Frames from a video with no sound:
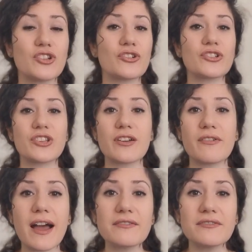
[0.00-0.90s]
your
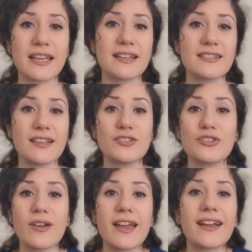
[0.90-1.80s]
surroundings
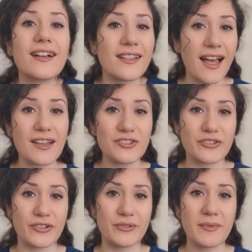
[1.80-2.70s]
into a
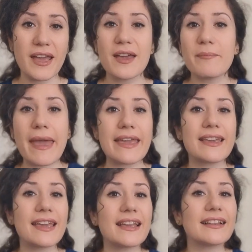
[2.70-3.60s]
classroom,
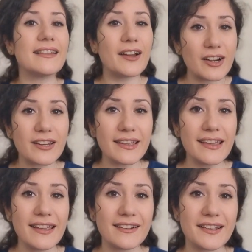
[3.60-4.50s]
making learning
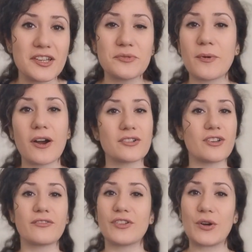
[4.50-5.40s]
English part
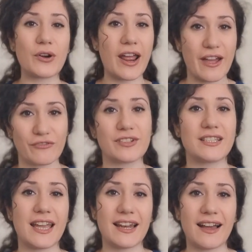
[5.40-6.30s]
of your
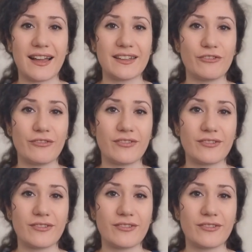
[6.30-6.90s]
everyday life.